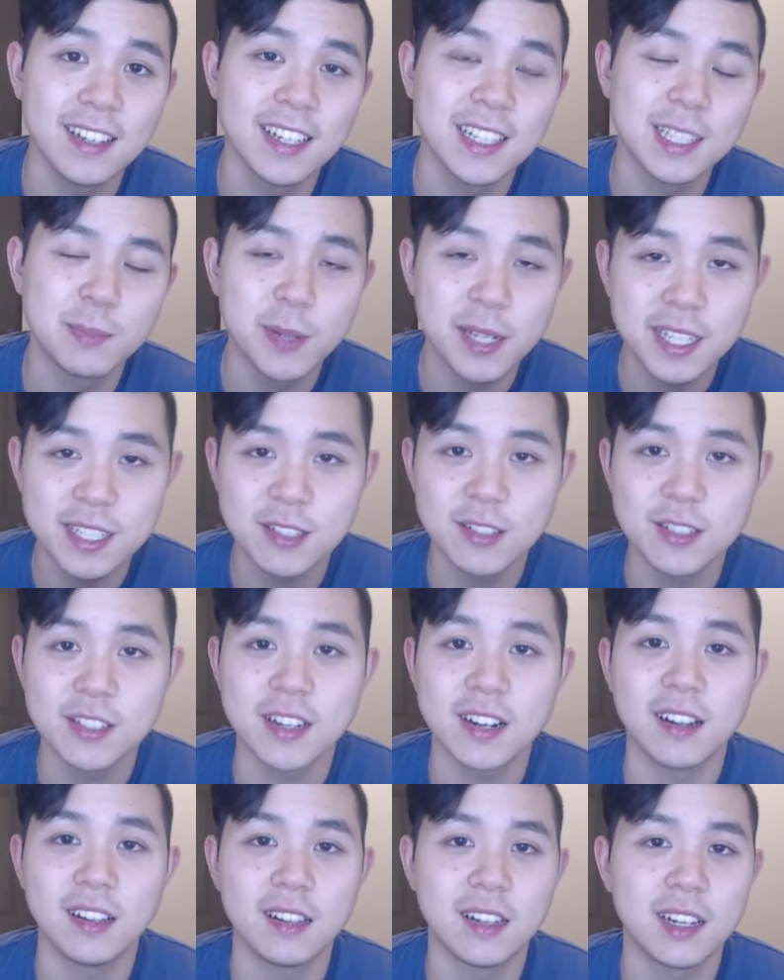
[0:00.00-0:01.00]
It's because there's
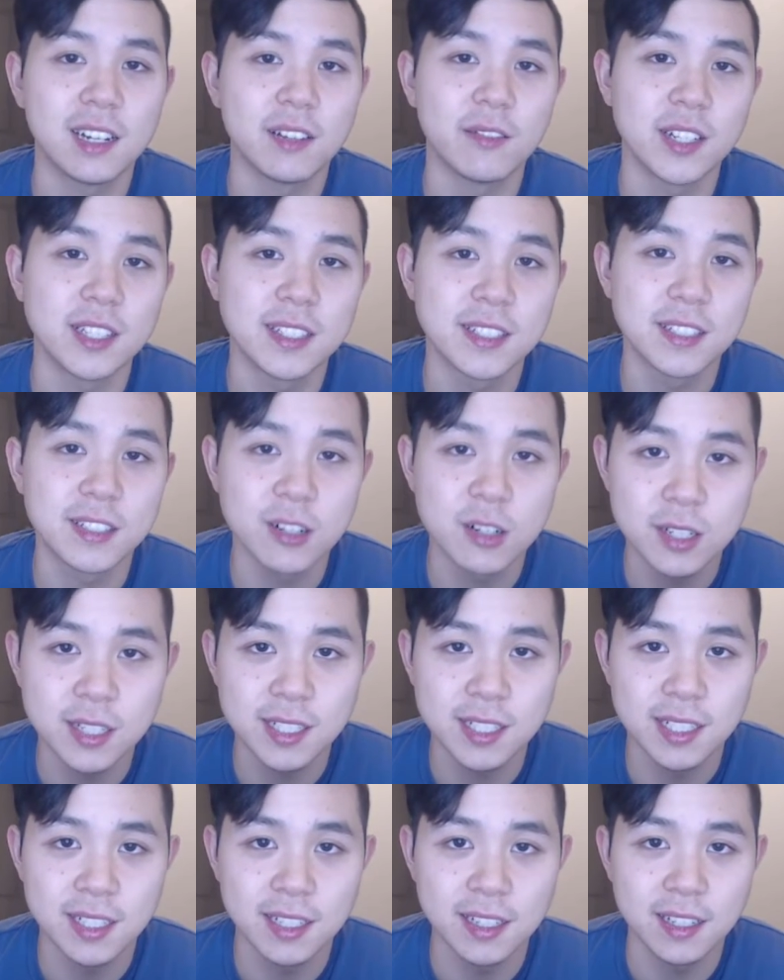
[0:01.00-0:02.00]
not a lot of
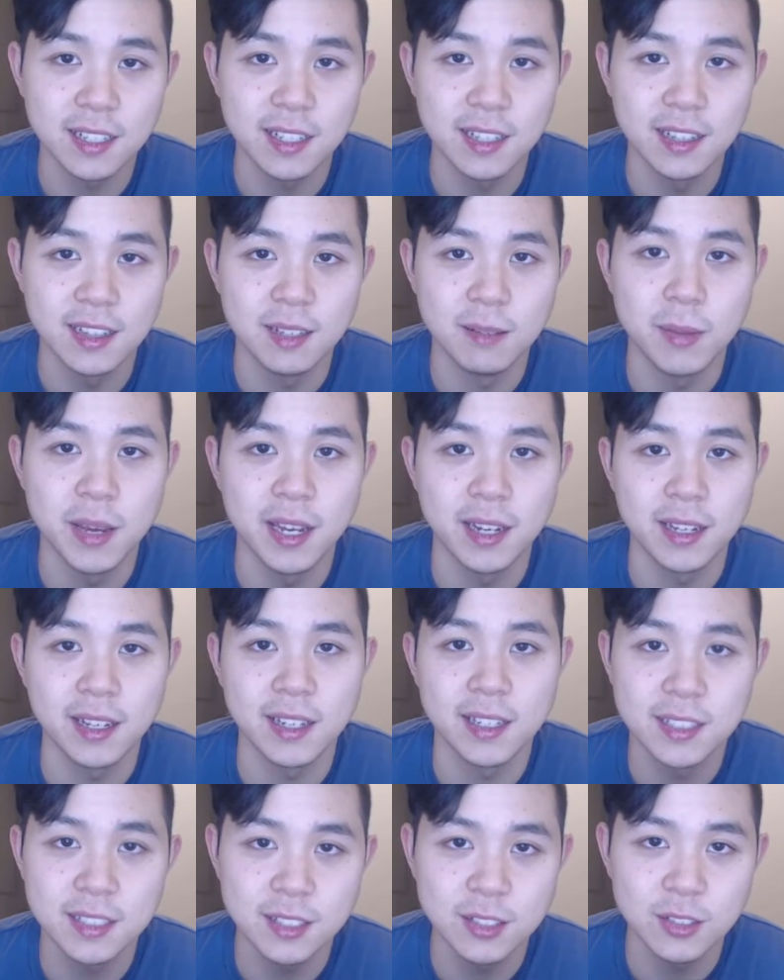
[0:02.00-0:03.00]
uncertainty in the bank
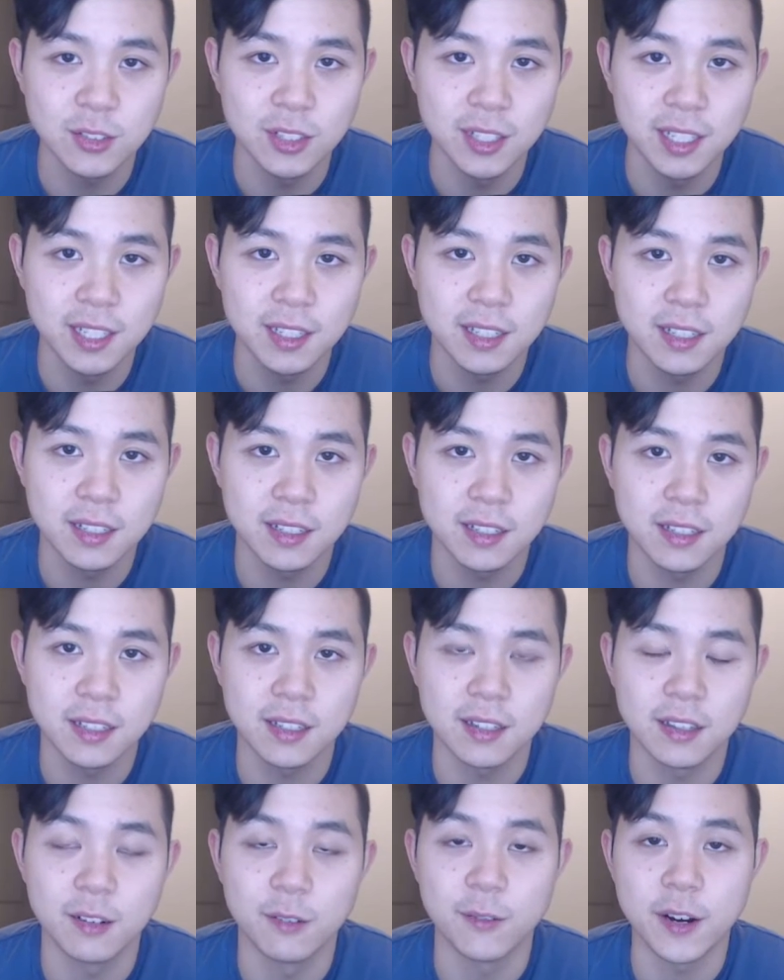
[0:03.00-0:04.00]
industry.
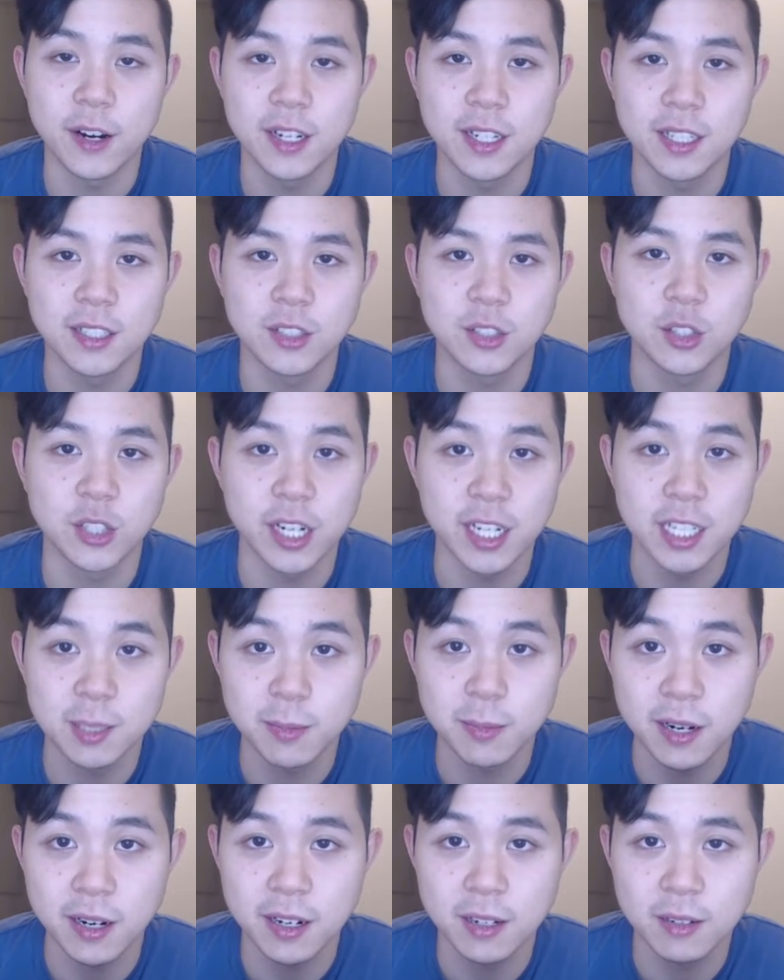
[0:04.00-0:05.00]
They're very
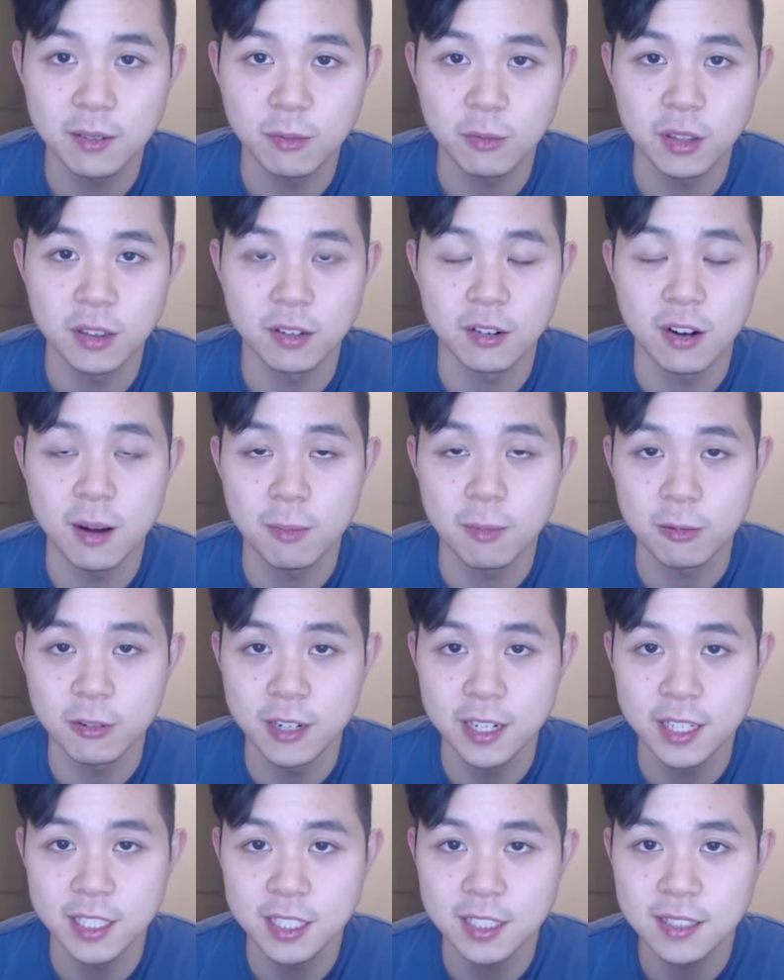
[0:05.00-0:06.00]
transparent with their
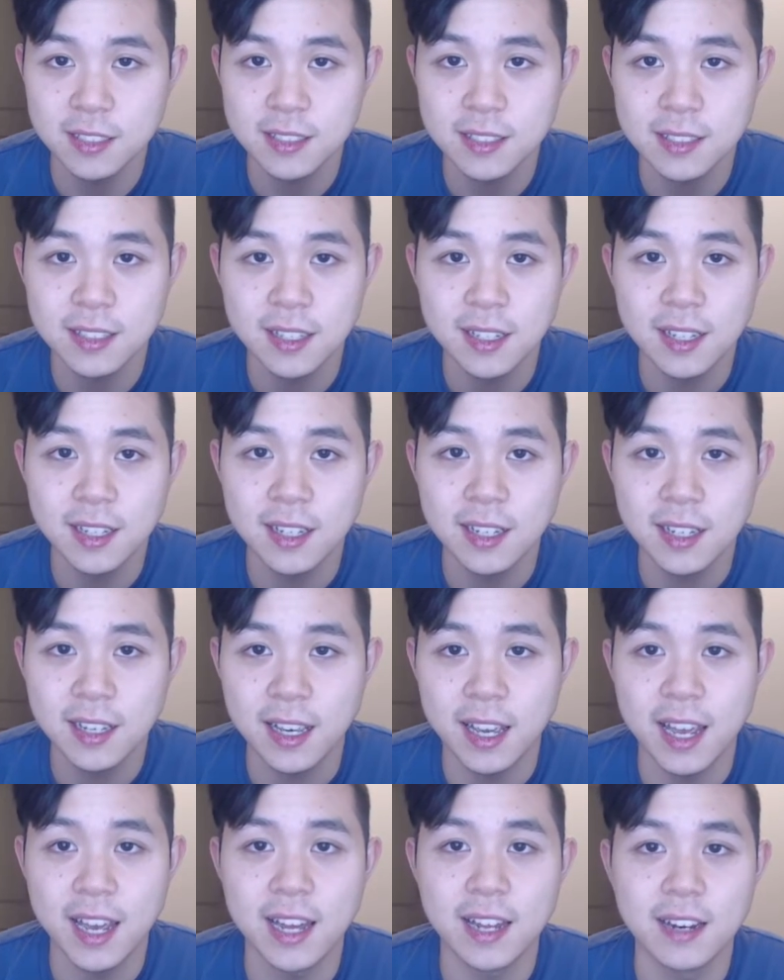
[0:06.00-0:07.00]
operations,
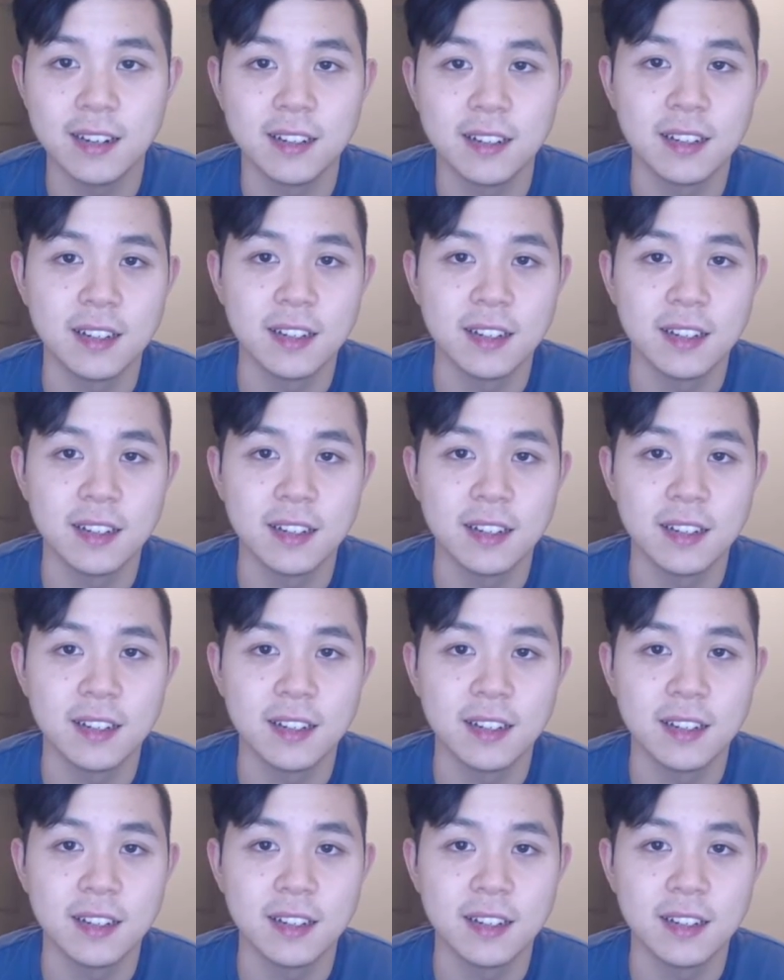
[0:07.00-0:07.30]
and